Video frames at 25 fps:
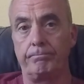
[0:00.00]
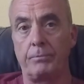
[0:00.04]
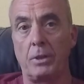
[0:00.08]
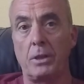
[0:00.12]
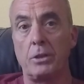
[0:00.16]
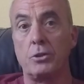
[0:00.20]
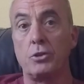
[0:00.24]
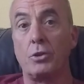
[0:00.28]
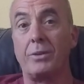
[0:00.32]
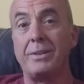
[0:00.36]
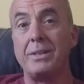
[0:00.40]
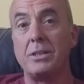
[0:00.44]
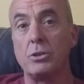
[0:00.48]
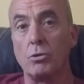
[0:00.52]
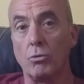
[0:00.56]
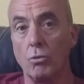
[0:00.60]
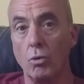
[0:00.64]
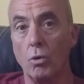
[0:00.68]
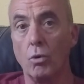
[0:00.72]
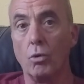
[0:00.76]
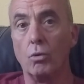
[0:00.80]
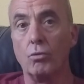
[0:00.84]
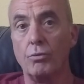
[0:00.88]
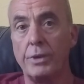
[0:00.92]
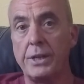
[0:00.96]
So these are
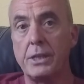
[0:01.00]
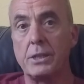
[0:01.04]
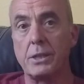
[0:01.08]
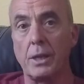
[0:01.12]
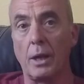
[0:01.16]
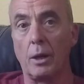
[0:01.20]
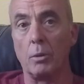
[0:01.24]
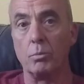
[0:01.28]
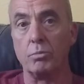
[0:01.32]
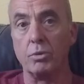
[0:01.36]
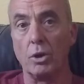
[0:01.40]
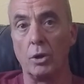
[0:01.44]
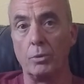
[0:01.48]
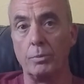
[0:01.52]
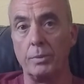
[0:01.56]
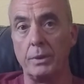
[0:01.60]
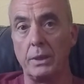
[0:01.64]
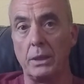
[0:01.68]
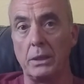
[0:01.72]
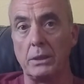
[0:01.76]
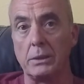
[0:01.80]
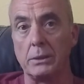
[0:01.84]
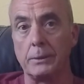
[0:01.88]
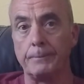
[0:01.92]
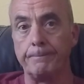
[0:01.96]
all resale
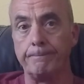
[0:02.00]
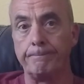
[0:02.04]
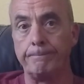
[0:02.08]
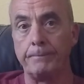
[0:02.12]
properties.